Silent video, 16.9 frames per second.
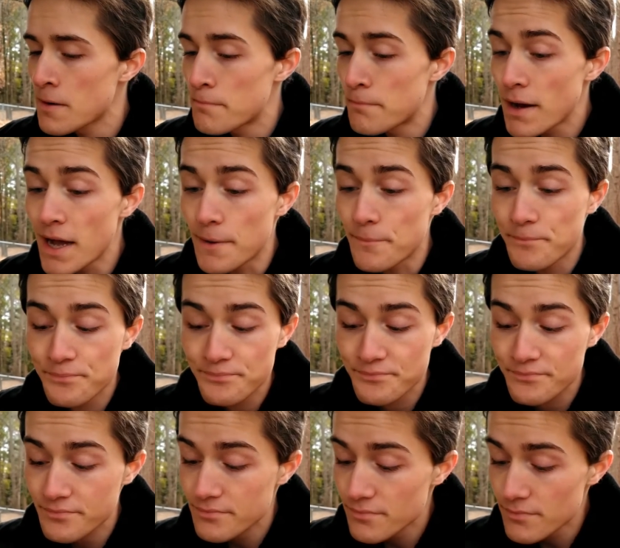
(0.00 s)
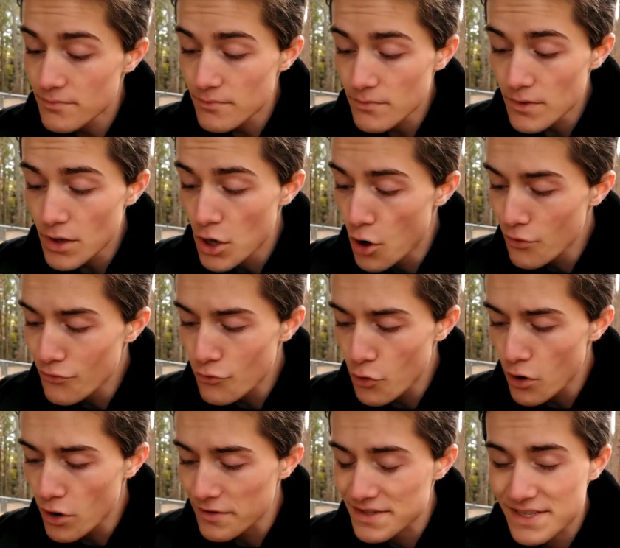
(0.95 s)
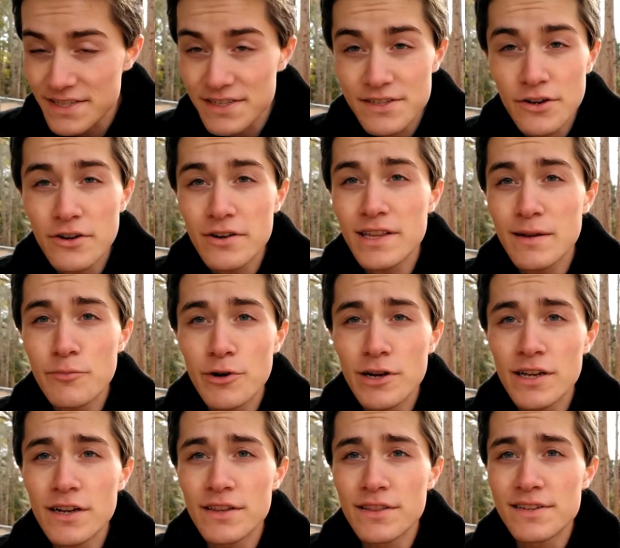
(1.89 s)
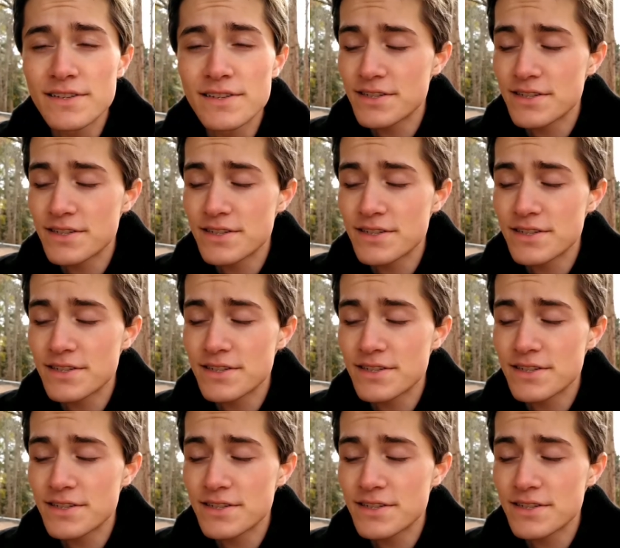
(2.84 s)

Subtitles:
But overall, this is certainly pretty good.